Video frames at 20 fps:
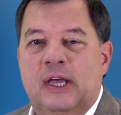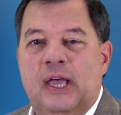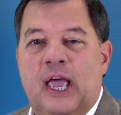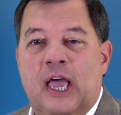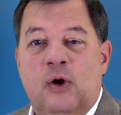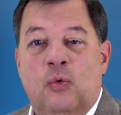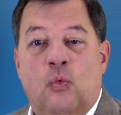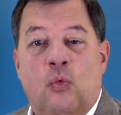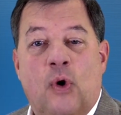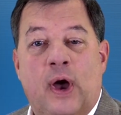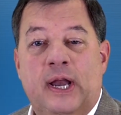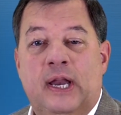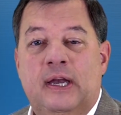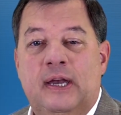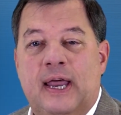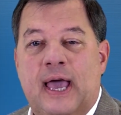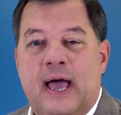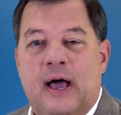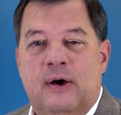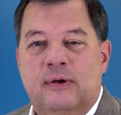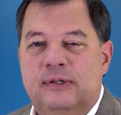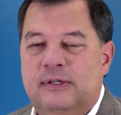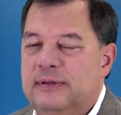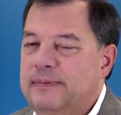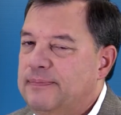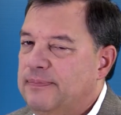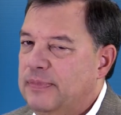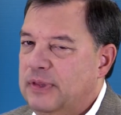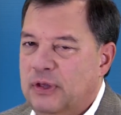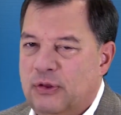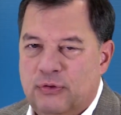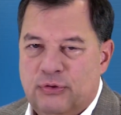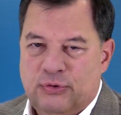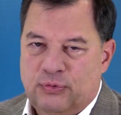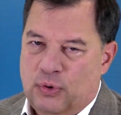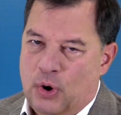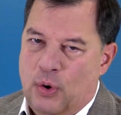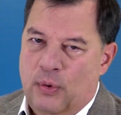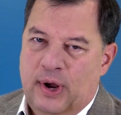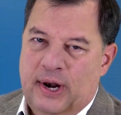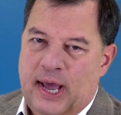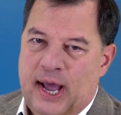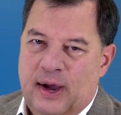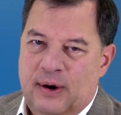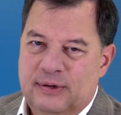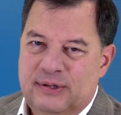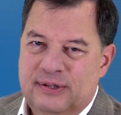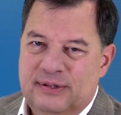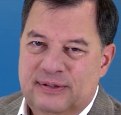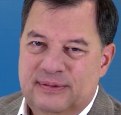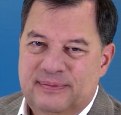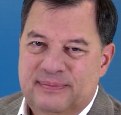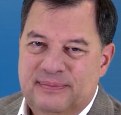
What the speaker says: and when in doubt, throw it out.